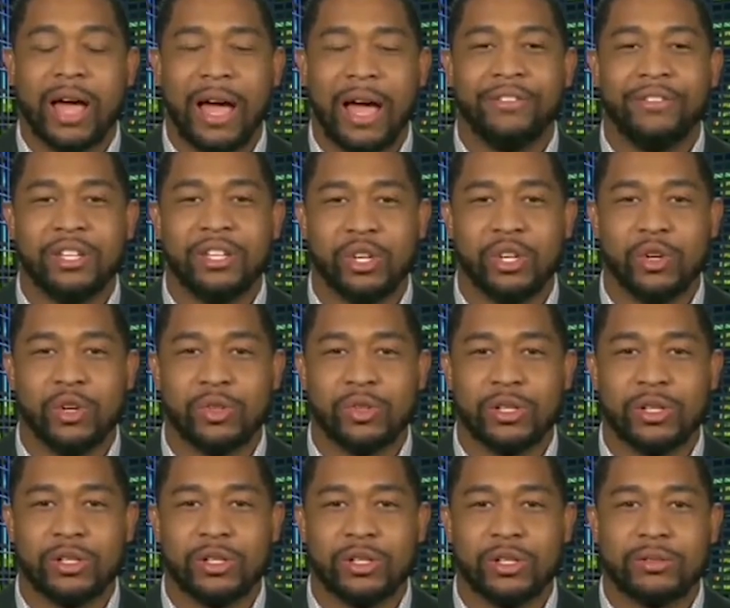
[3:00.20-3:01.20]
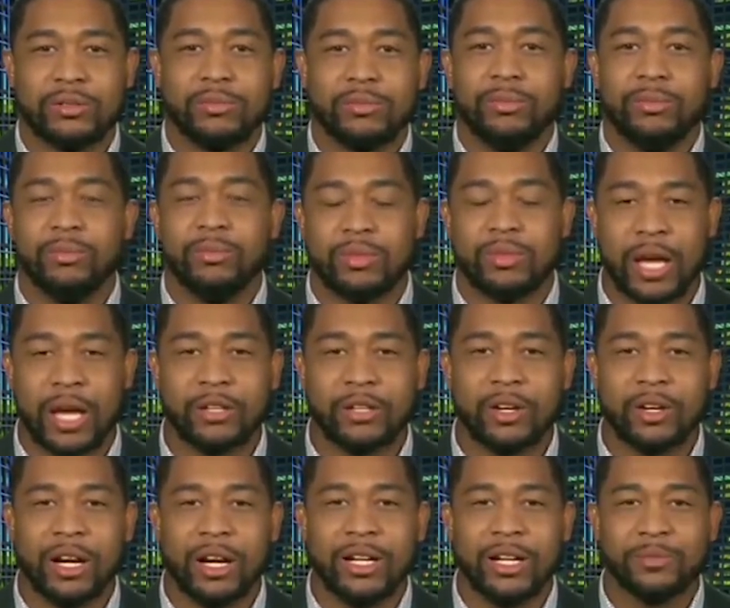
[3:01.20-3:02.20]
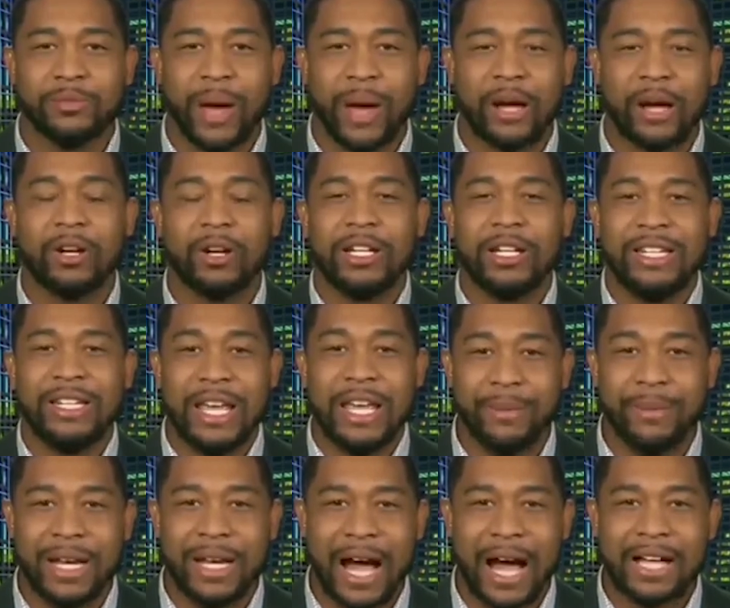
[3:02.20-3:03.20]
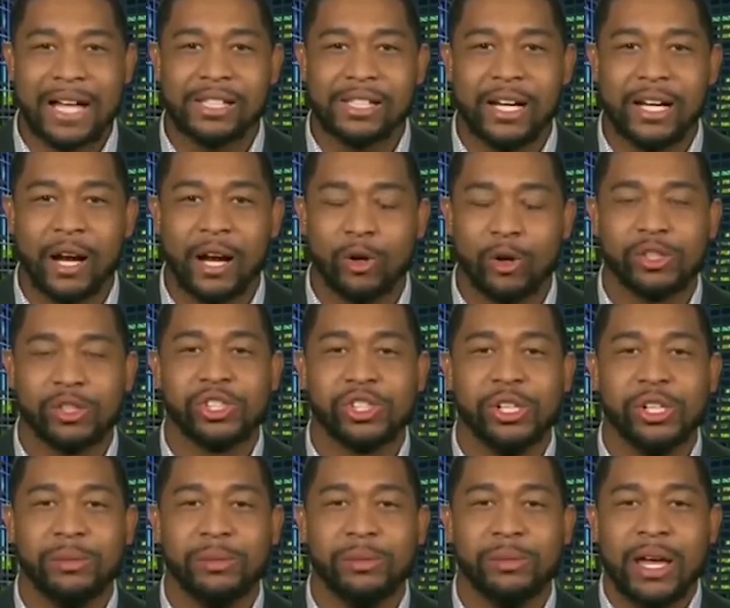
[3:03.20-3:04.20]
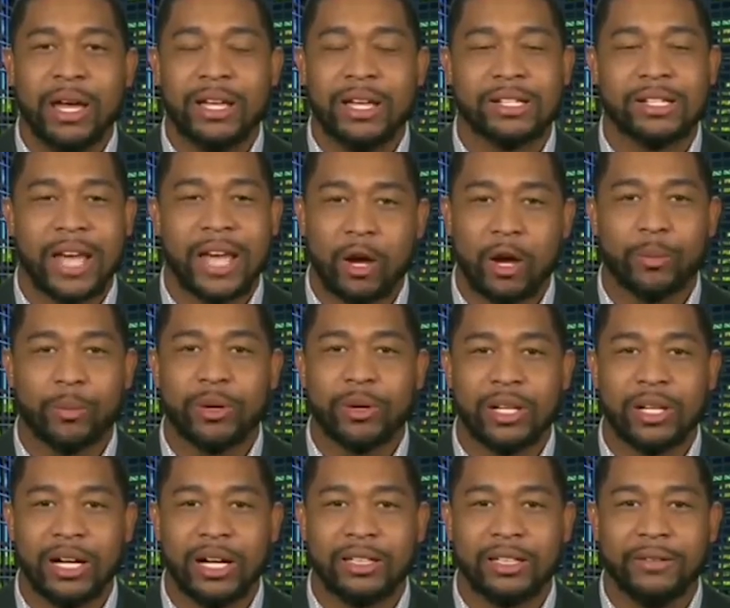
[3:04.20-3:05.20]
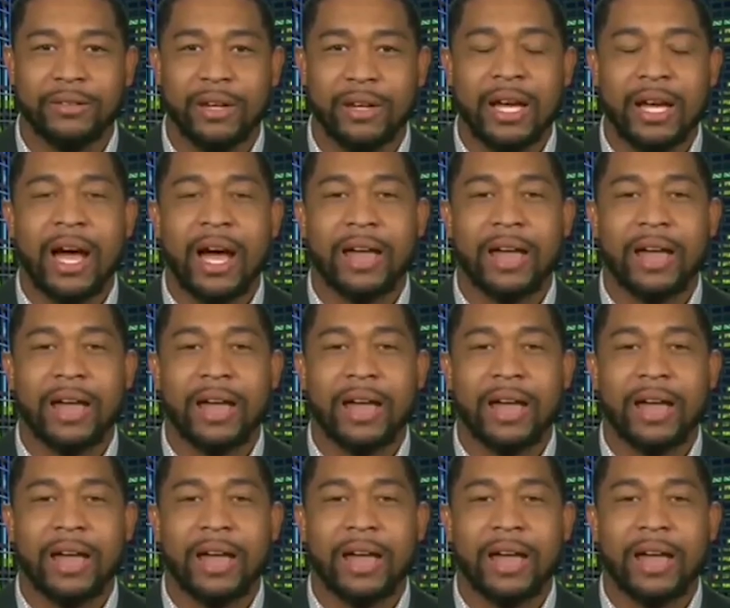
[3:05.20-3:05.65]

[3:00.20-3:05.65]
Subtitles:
have these children take their guns back or to demonize gun ownership is counterproductive.